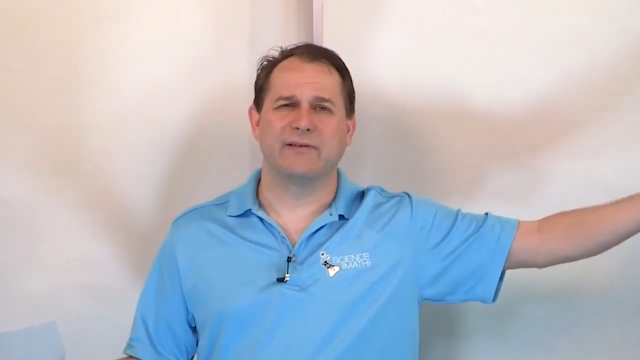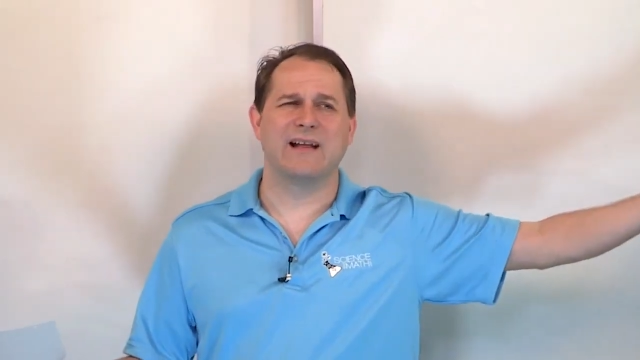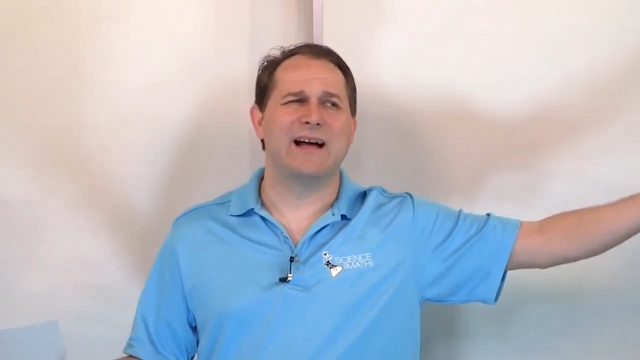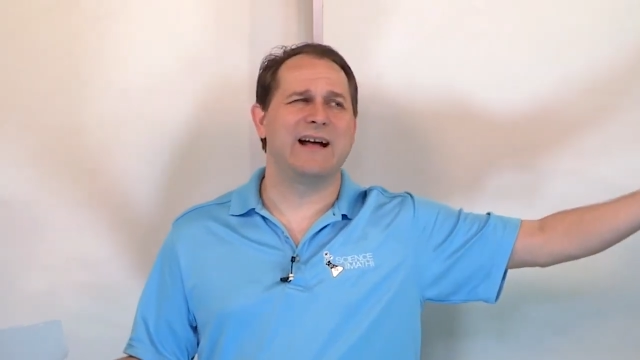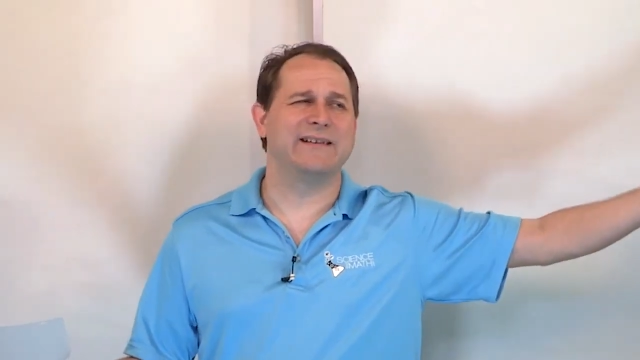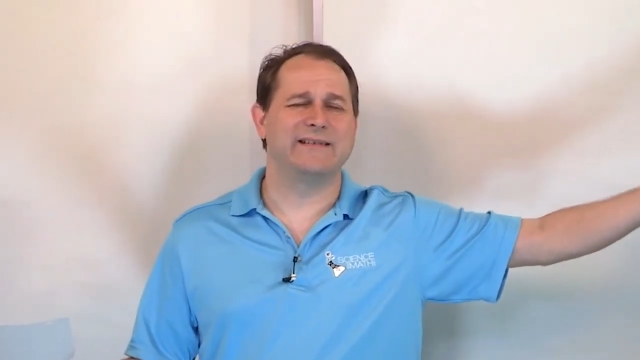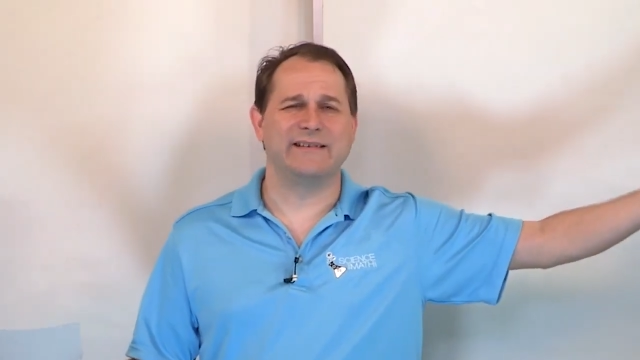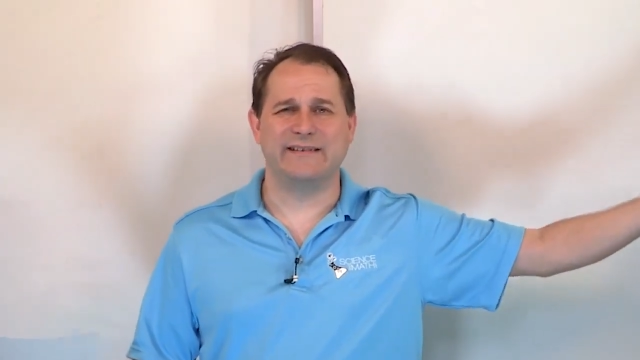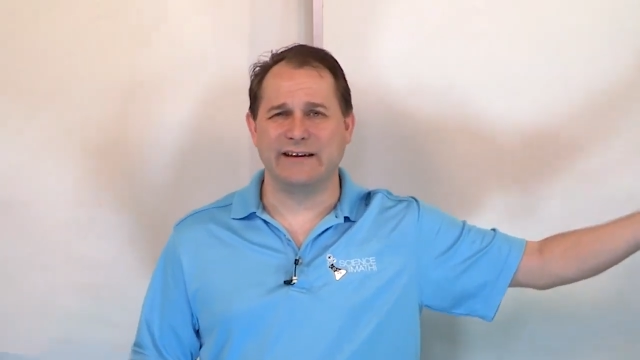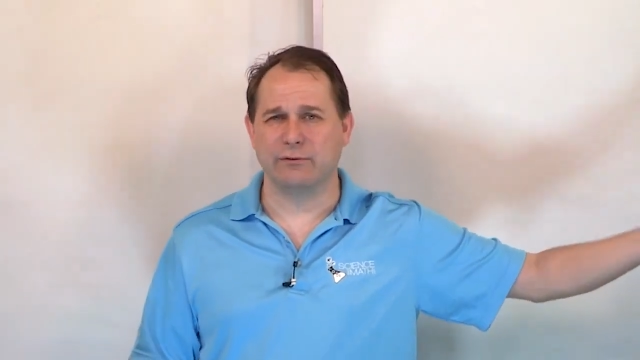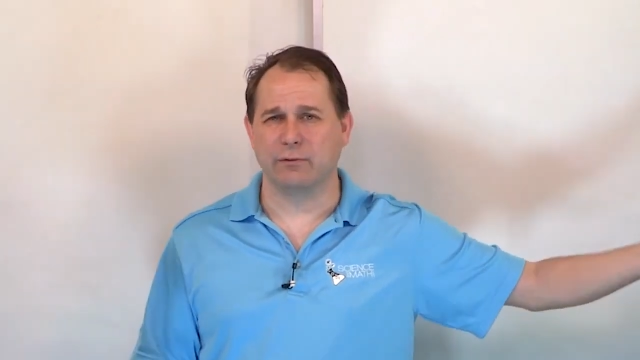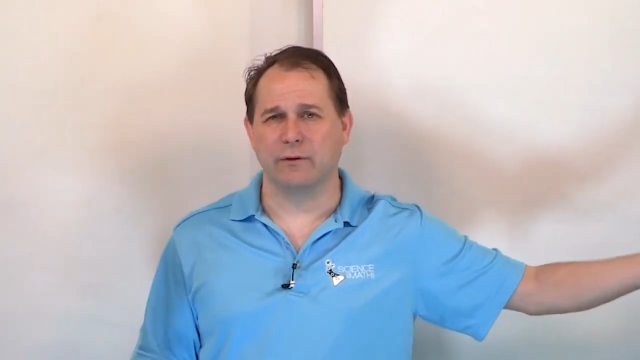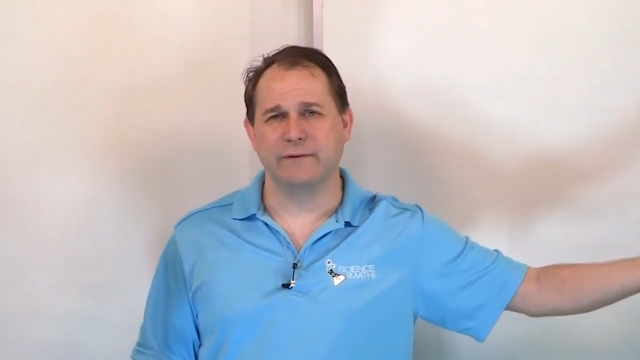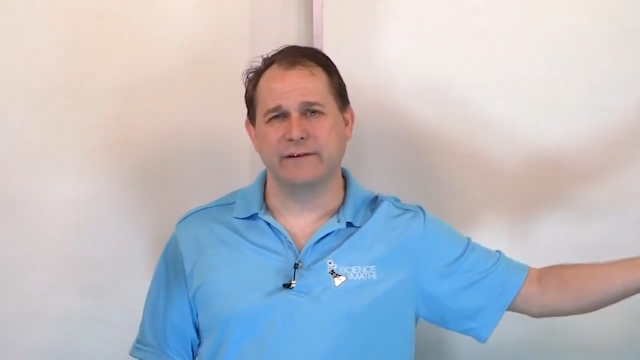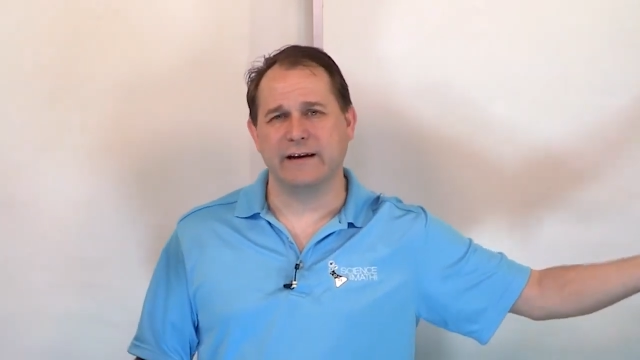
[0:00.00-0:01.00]
lots of
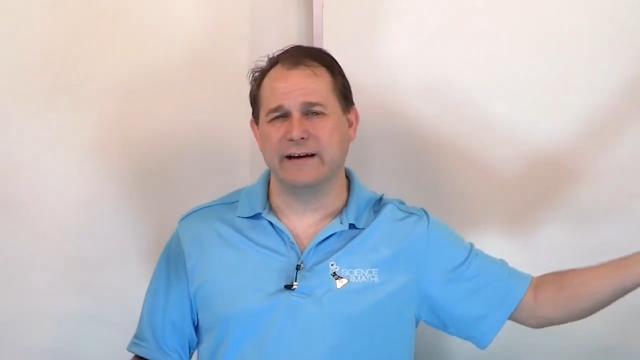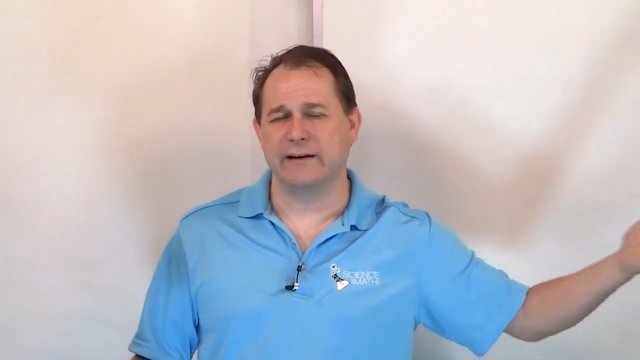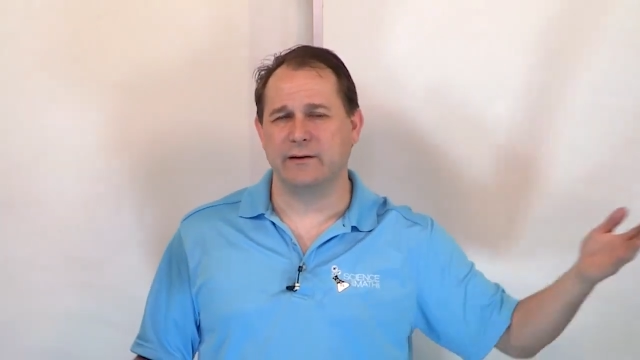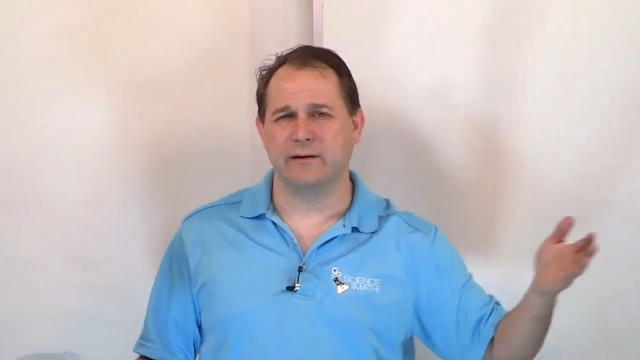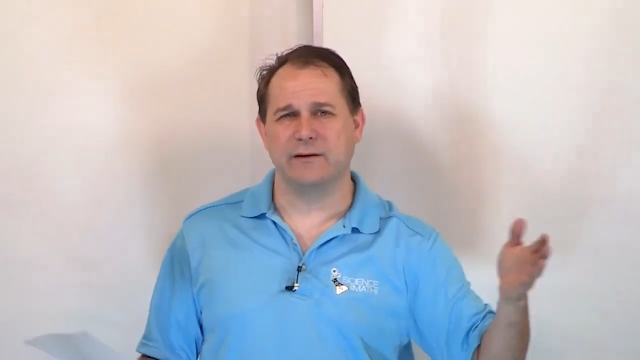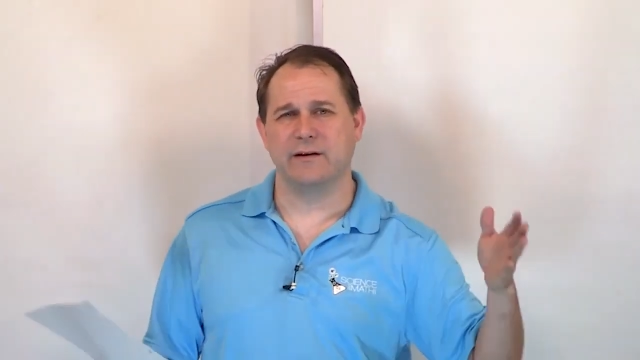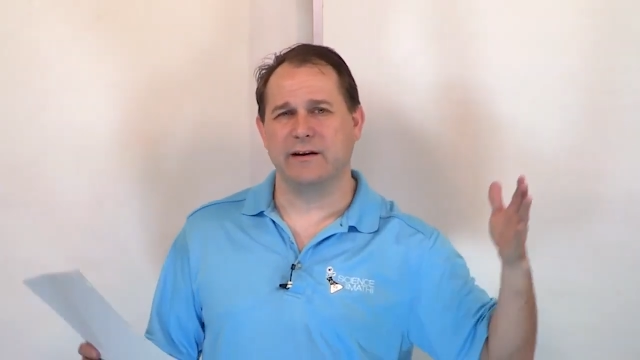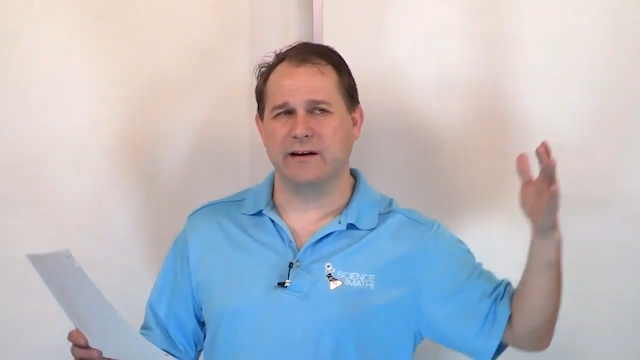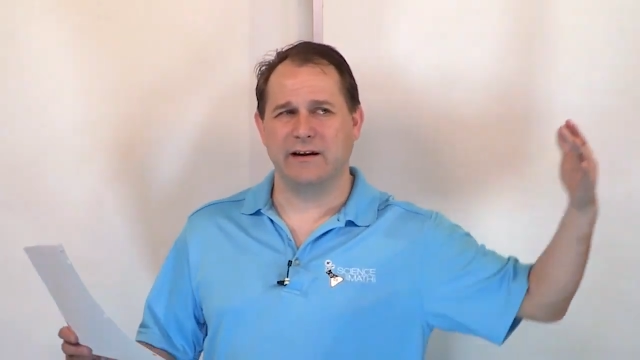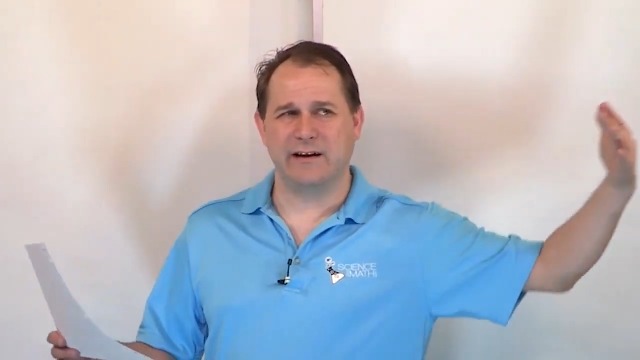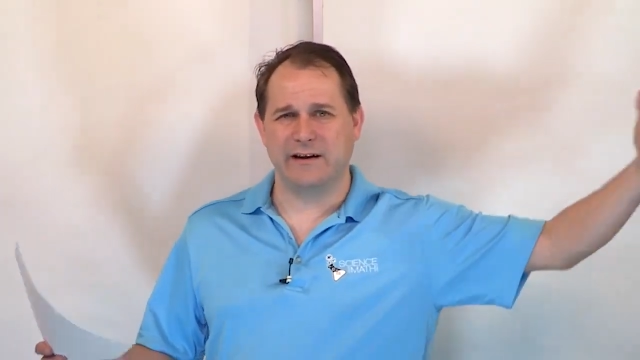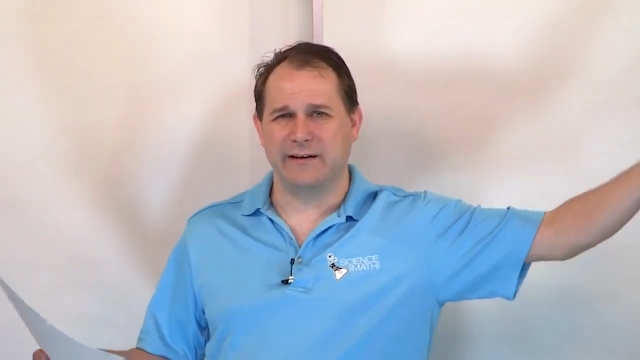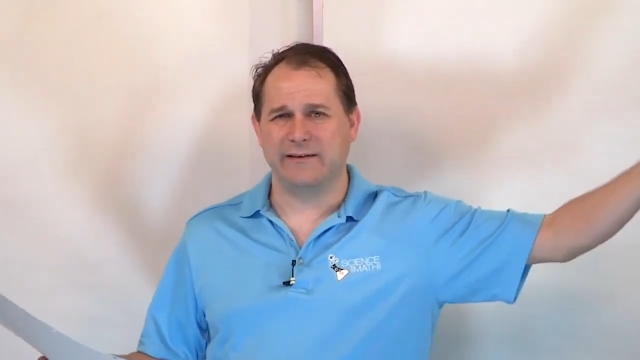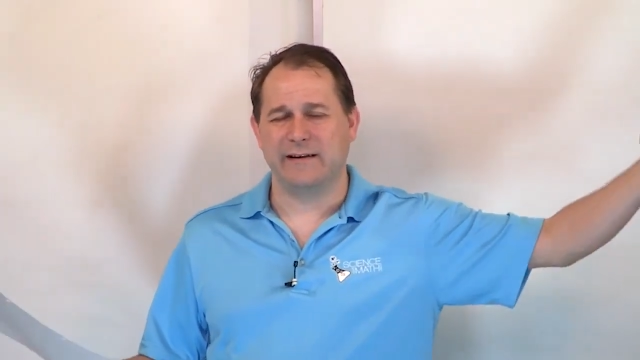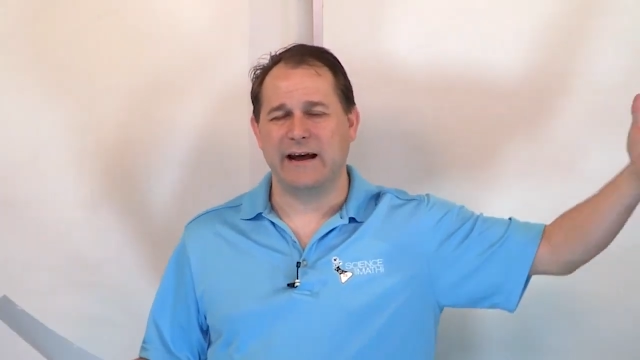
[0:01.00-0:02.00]
zeros in, in, in,
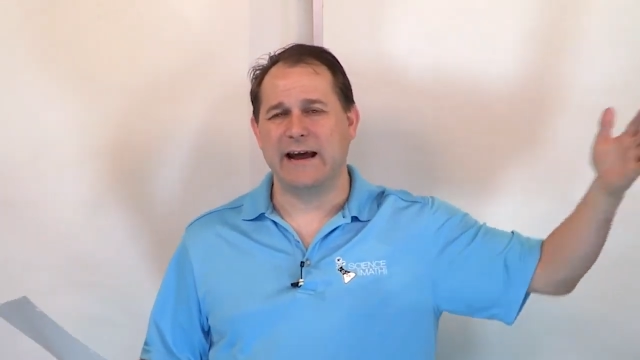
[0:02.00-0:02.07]
it,